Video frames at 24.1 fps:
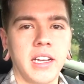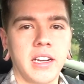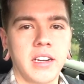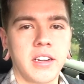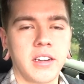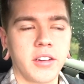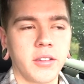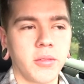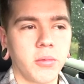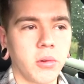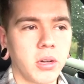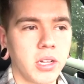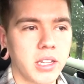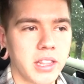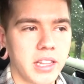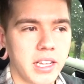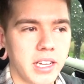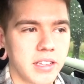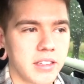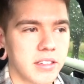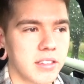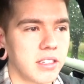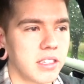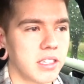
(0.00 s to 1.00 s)
I don't know what
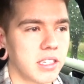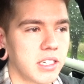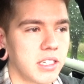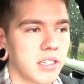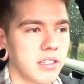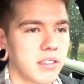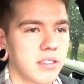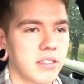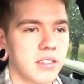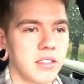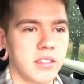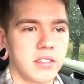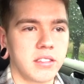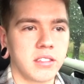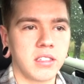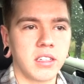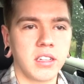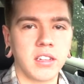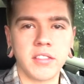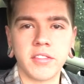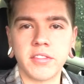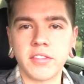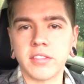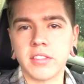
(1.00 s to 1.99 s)
that's gonna consist
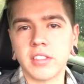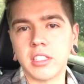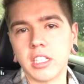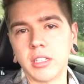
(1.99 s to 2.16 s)
of.